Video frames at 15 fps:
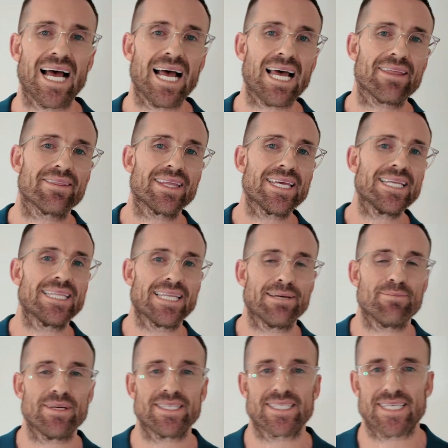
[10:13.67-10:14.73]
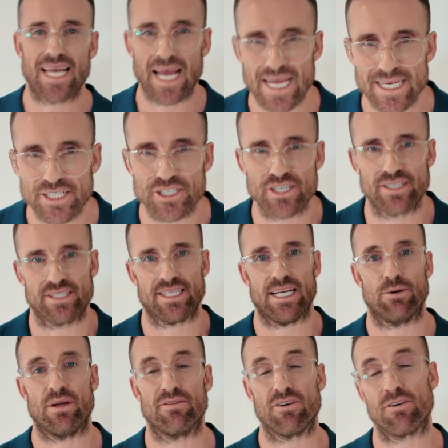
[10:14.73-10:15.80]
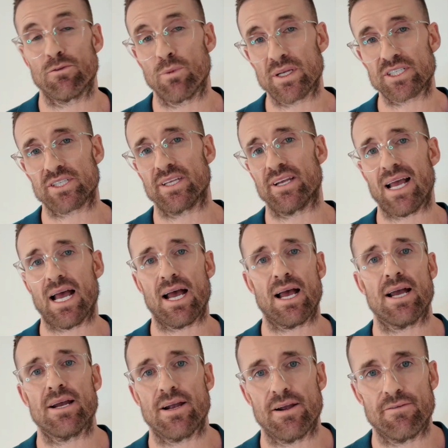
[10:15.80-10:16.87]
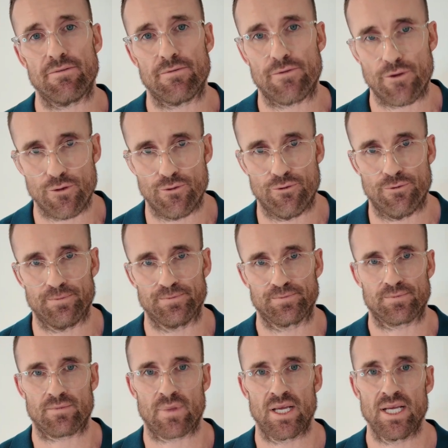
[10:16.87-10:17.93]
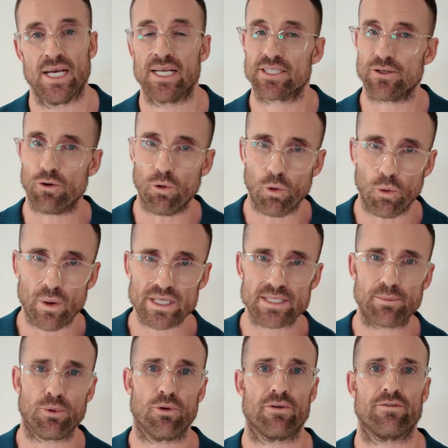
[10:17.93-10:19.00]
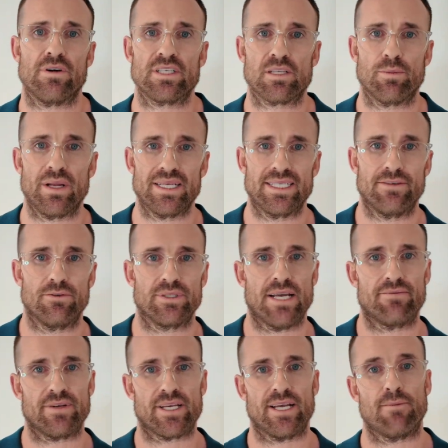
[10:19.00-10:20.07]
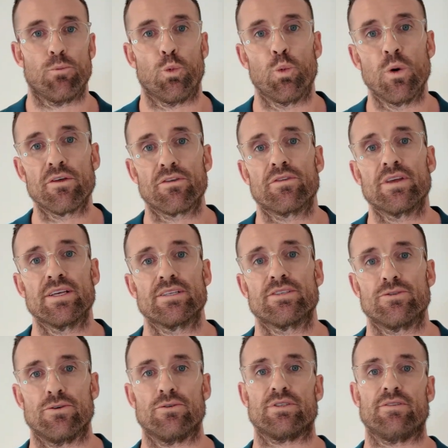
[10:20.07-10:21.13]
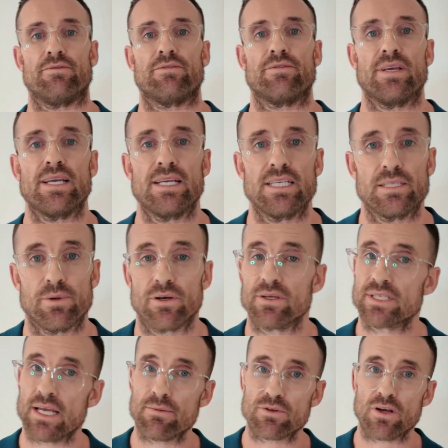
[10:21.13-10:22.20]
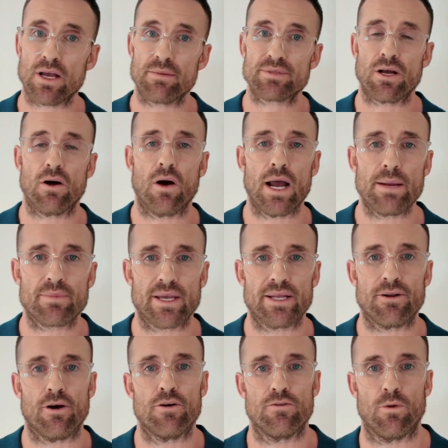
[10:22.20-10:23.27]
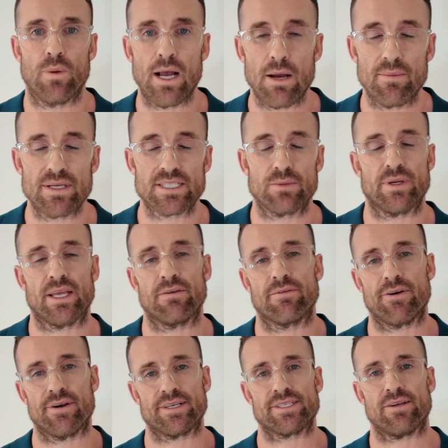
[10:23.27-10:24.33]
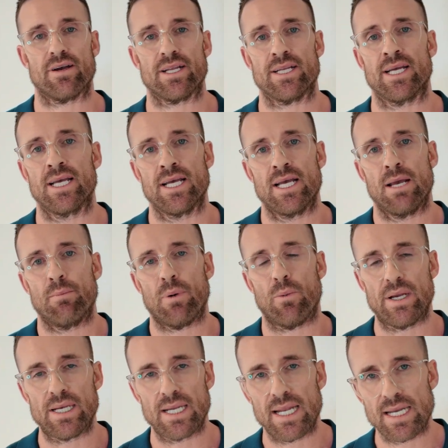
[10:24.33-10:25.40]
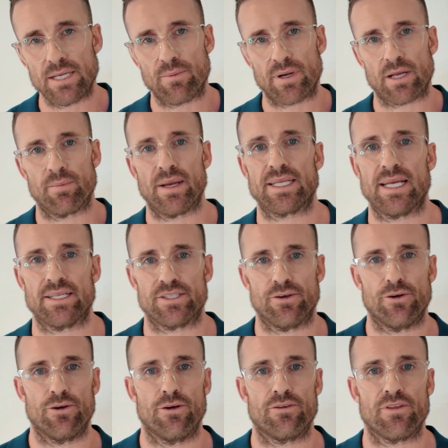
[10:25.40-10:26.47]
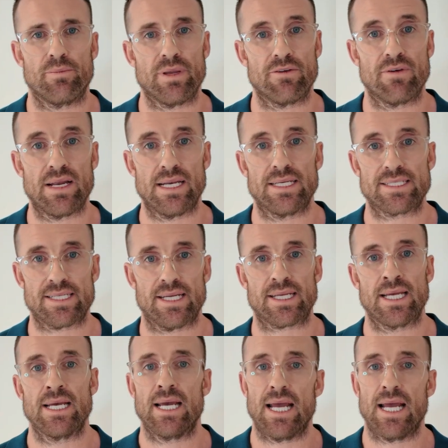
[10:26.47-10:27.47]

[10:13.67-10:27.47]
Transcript: are the limitations, however, of which there are a few? always important for us to play devil's advocate with these sorts of things because sometimes the hype can overwhelm us and we get very excited, but we need to bring it back down to earth and be realistic